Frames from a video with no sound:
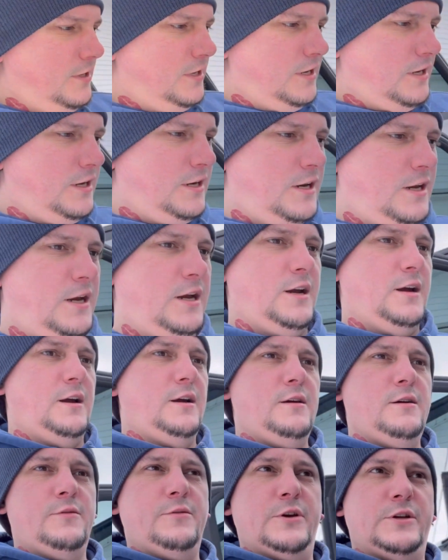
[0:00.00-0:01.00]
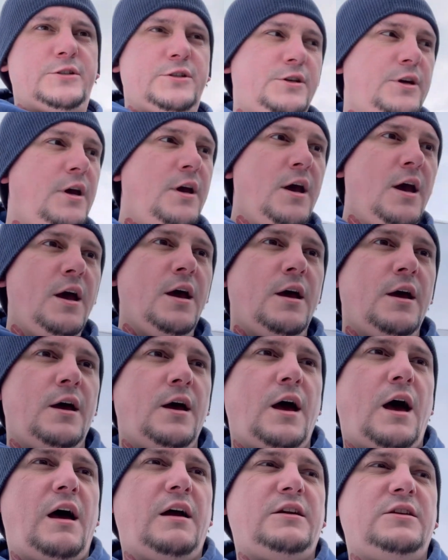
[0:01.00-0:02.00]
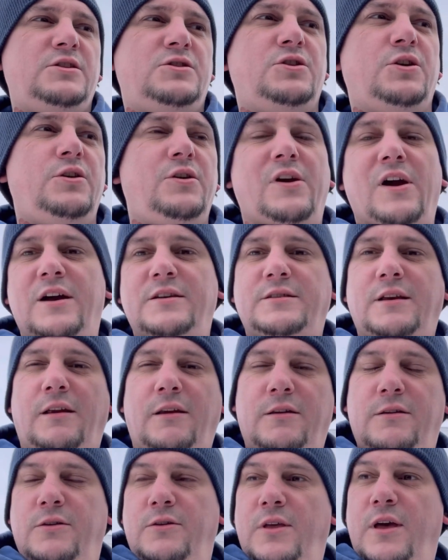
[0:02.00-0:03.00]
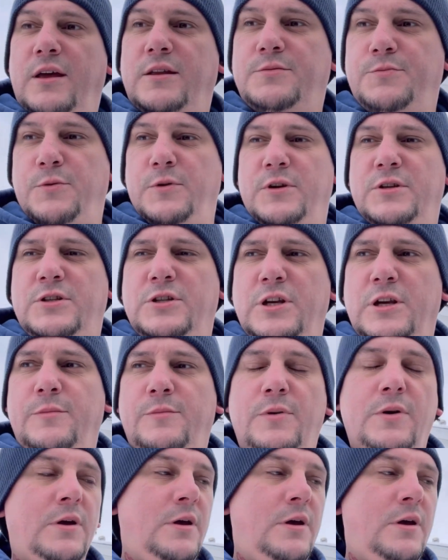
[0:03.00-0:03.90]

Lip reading: into here, which I can show you guys how to do that. It's pretty cheap.